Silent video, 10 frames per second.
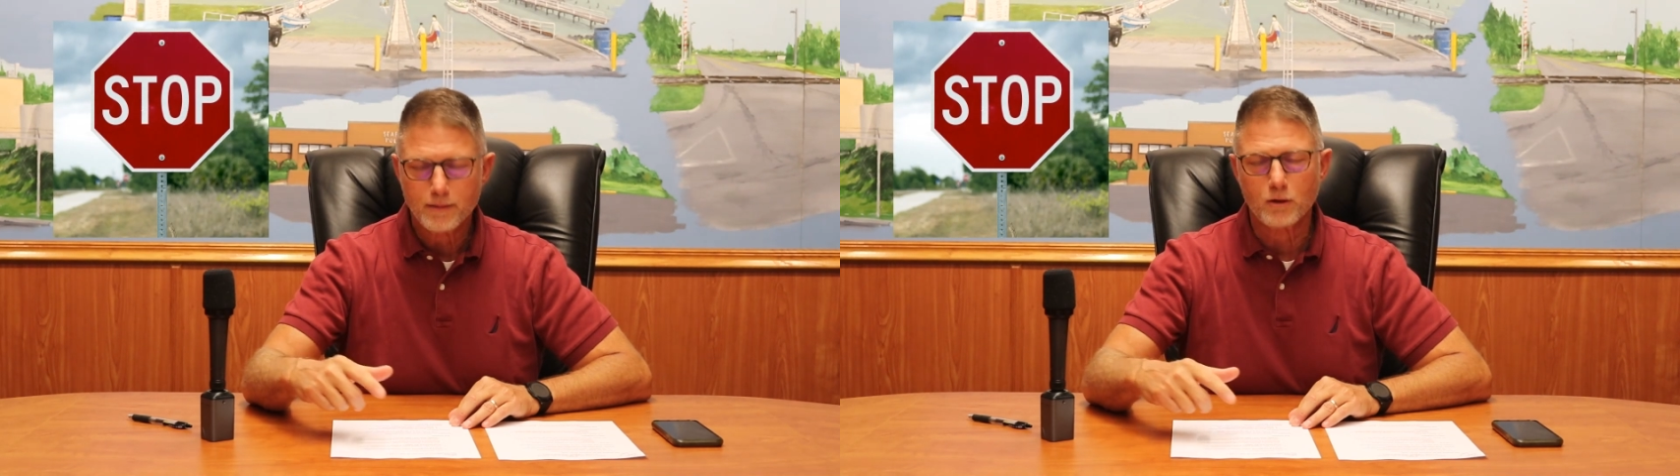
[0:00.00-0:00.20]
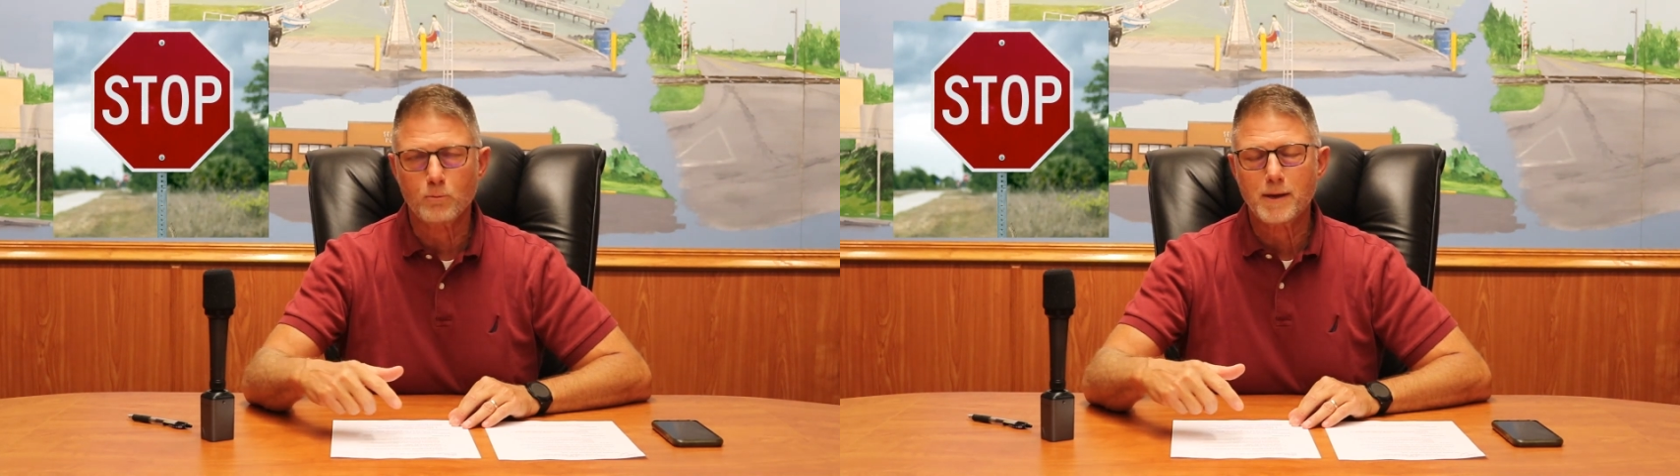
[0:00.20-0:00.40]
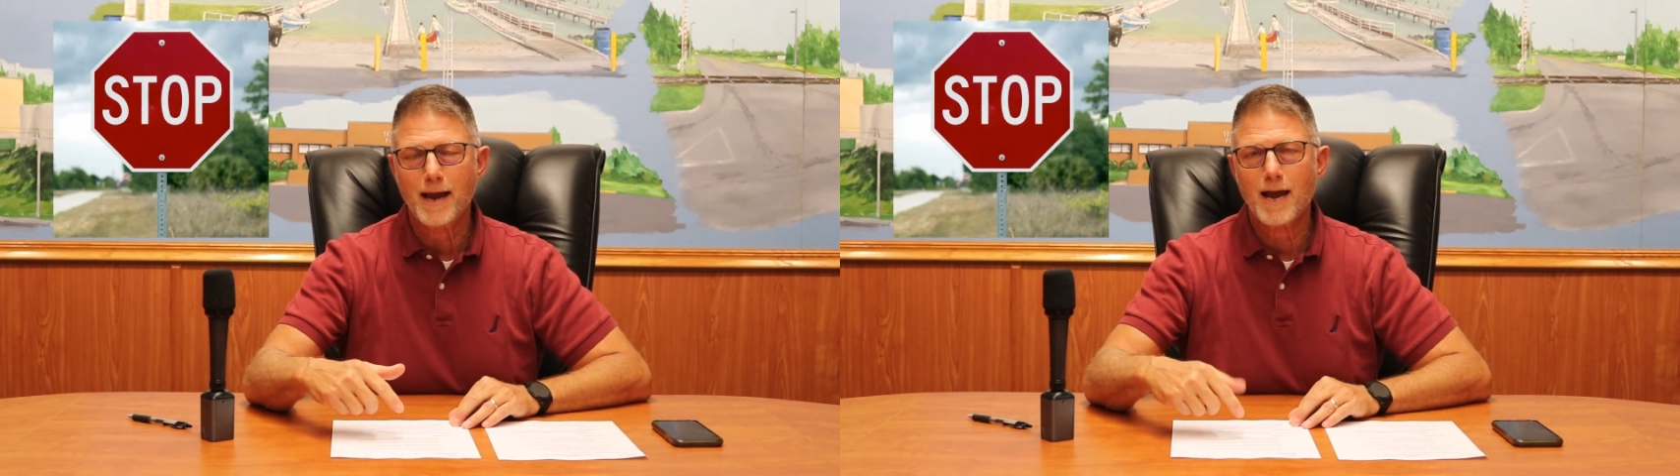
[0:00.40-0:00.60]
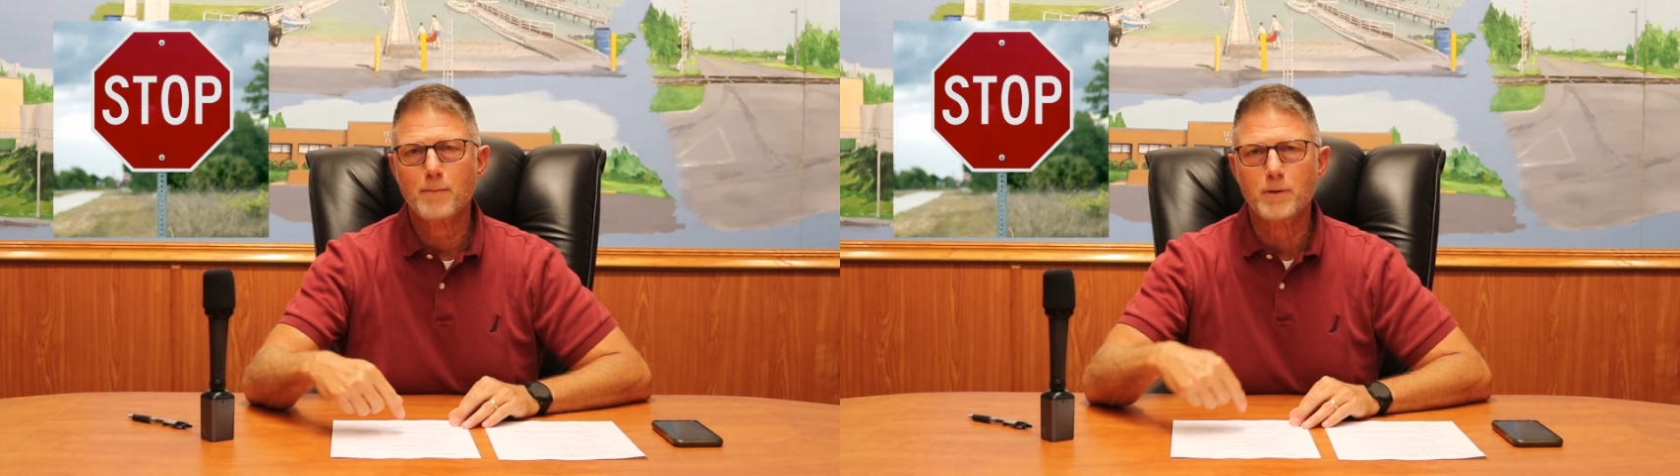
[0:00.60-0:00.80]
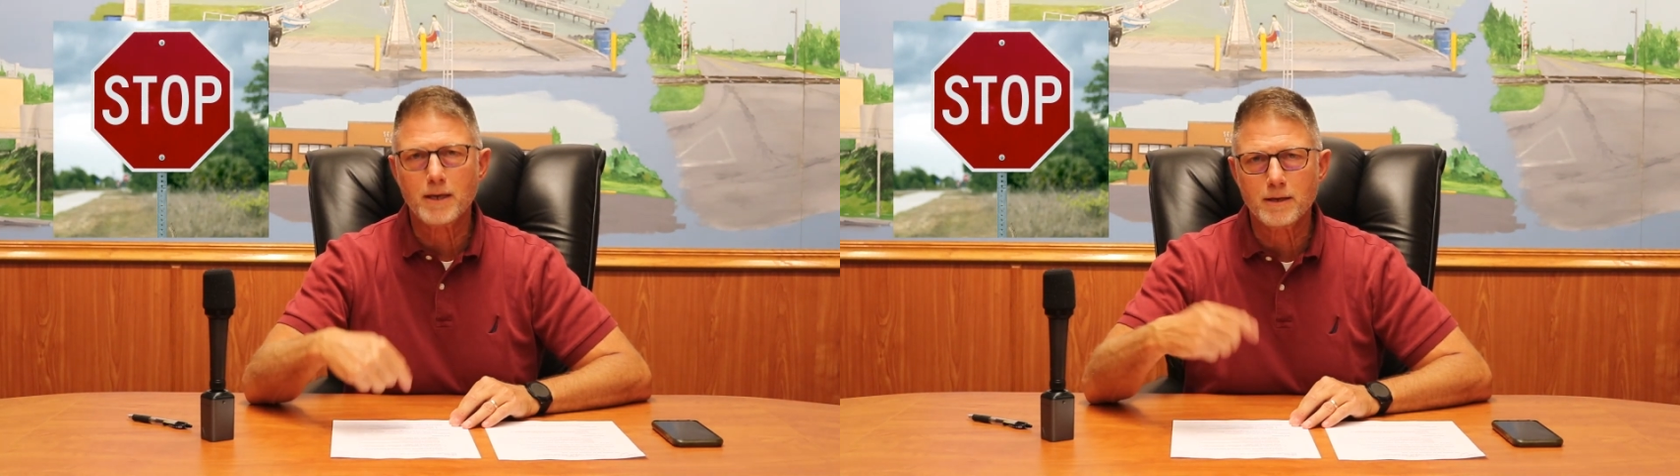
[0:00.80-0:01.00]
that'll be
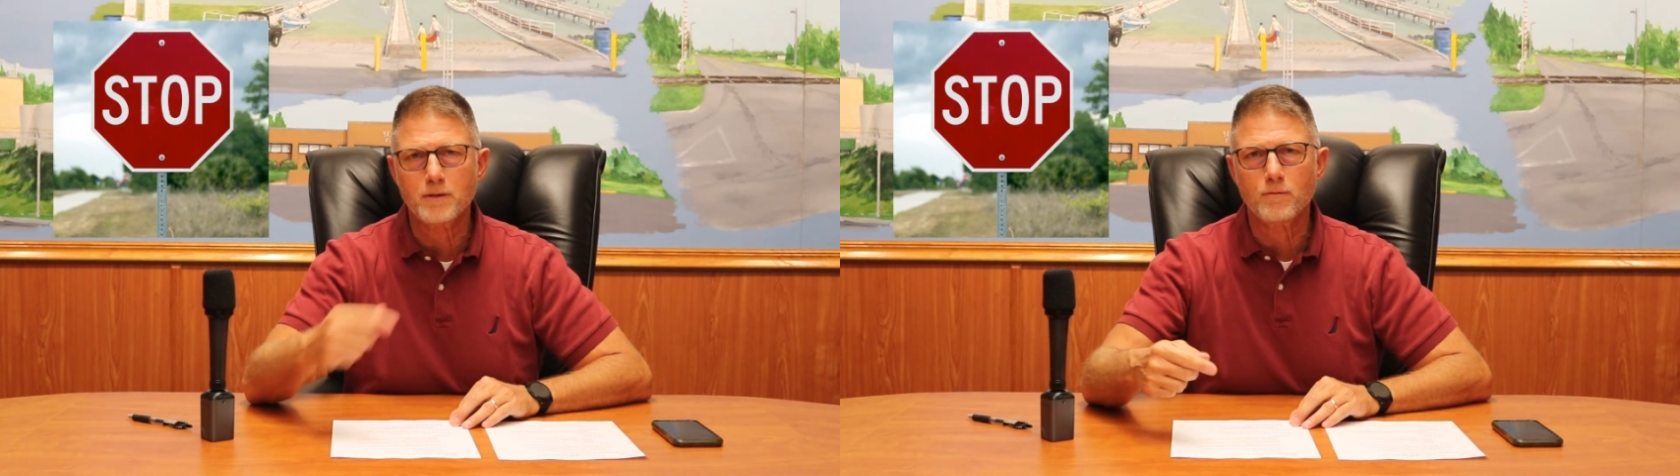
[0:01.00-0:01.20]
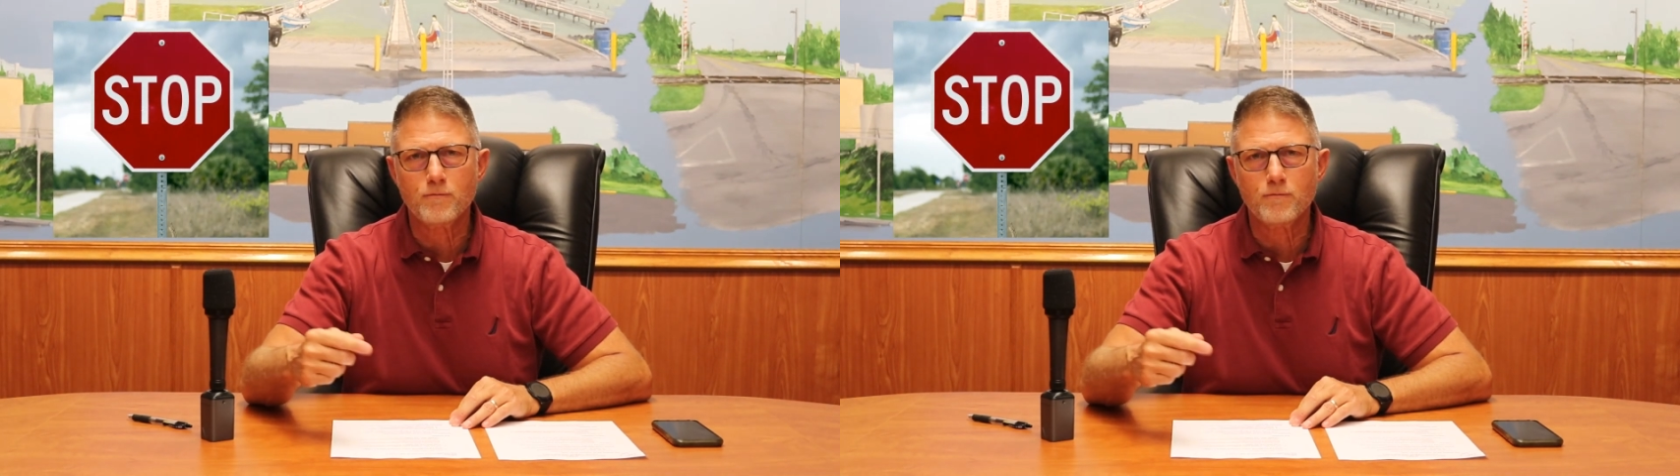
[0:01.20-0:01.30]
happening in the